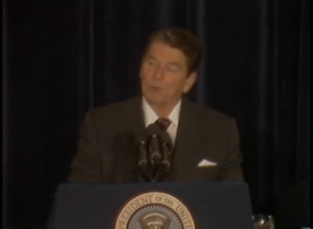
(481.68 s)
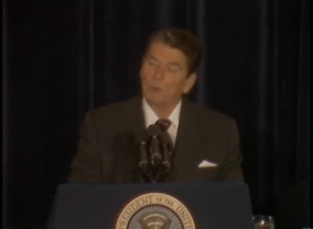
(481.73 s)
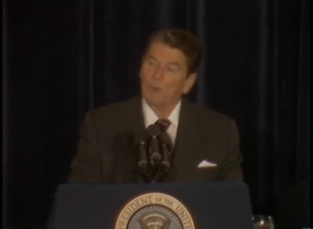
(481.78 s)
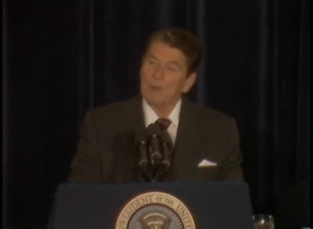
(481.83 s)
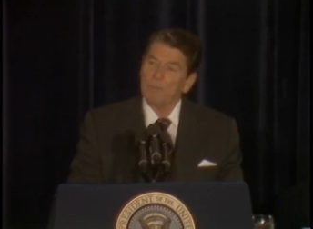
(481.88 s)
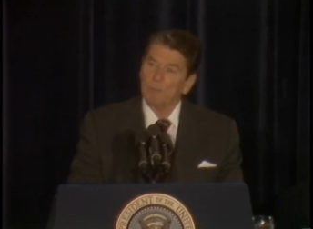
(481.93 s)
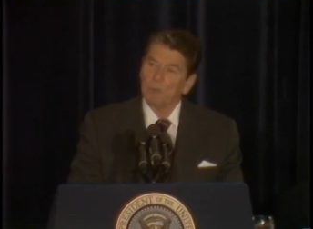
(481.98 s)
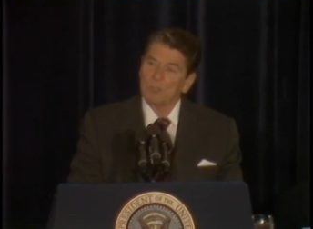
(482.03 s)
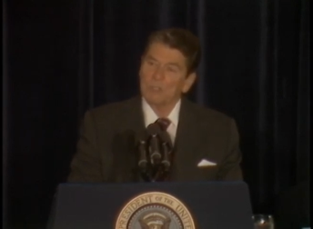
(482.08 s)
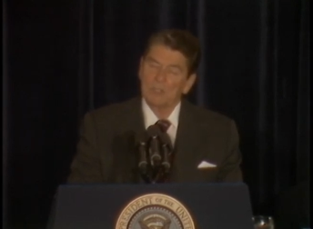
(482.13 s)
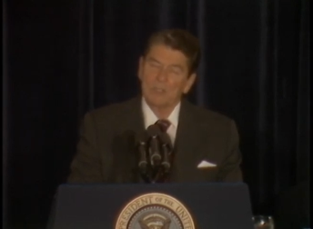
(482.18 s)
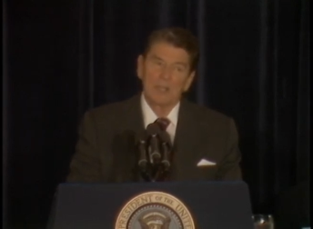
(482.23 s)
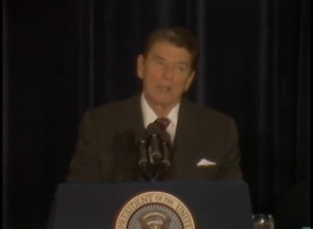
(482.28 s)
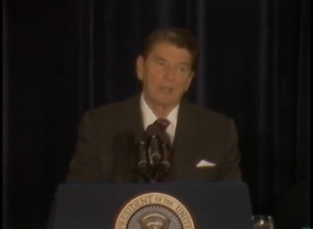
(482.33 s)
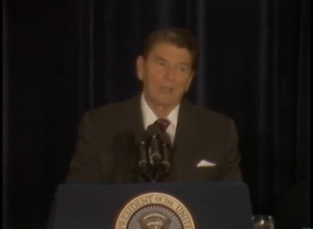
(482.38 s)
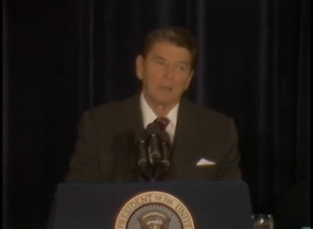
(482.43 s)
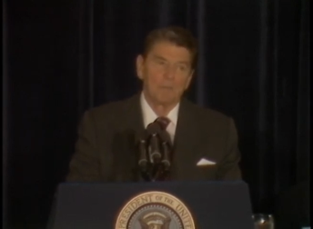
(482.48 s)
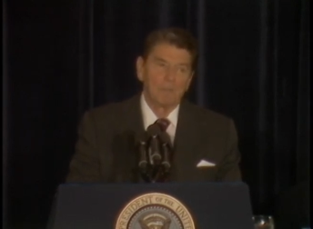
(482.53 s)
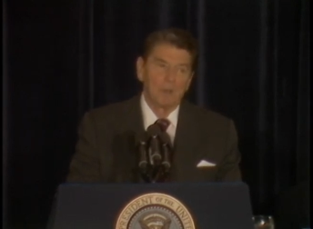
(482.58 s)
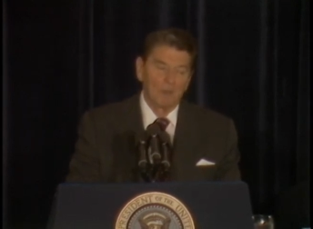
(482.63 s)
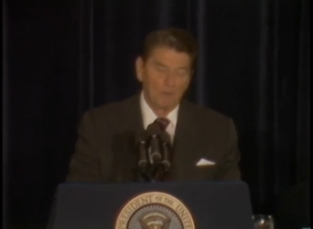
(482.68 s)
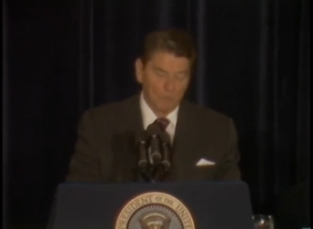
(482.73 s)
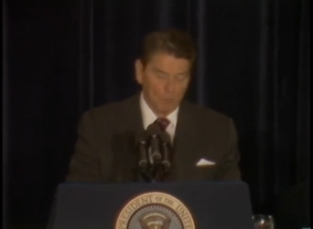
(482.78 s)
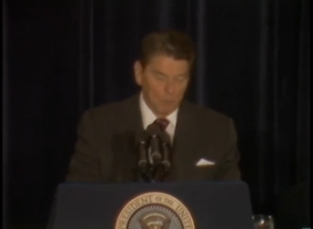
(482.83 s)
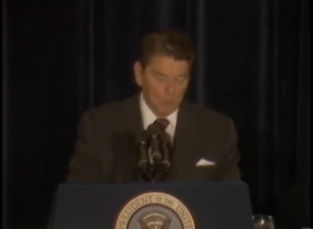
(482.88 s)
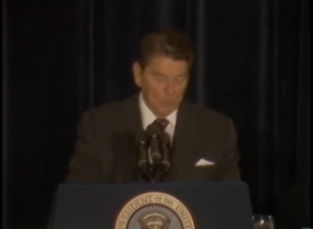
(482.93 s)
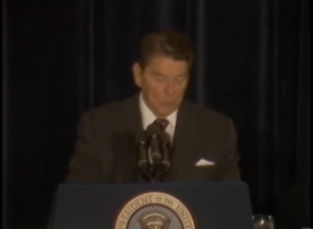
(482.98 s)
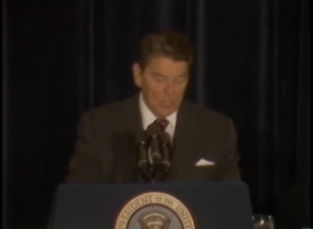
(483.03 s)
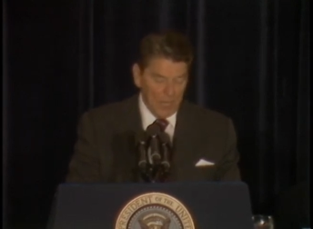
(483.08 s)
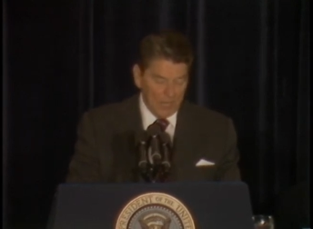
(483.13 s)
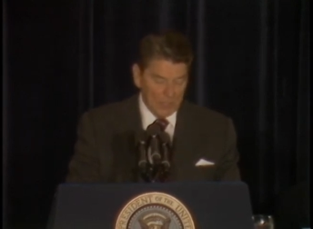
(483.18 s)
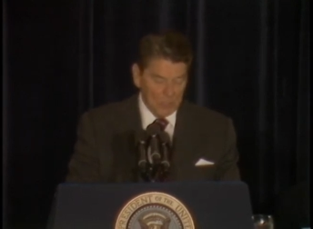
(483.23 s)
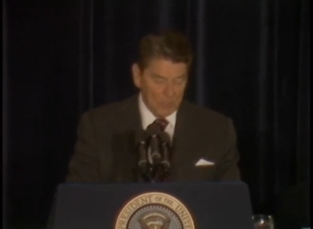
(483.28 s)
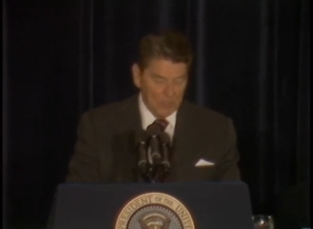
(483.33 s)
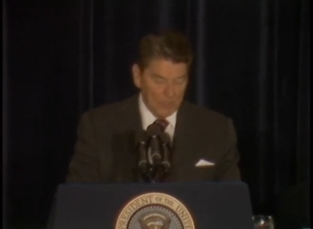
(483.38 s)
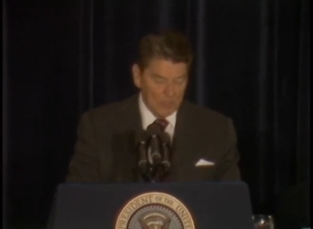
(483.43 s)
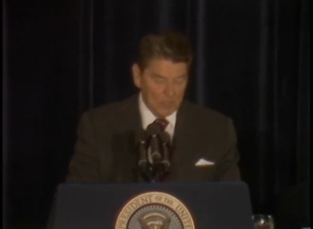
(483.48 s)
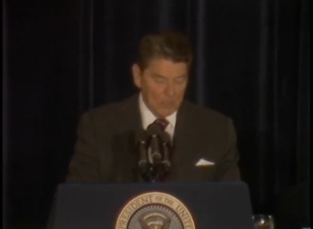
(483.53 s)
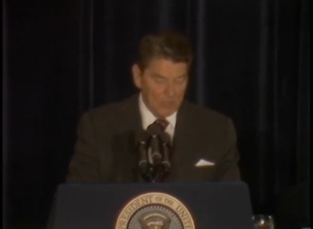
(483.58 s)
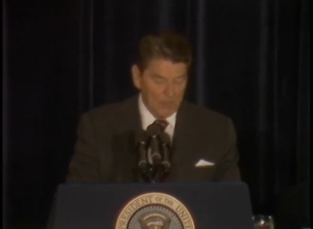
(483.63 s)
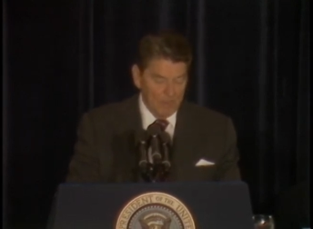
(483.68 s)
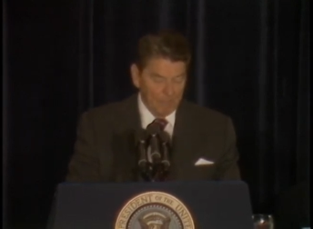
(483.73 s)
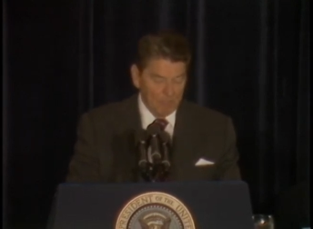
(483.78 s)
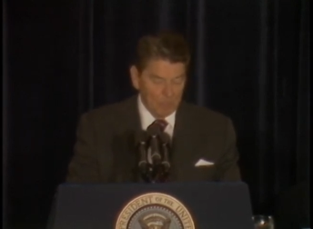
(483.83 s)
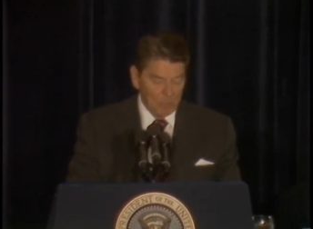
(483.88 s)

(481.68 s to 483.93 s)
3% above projections.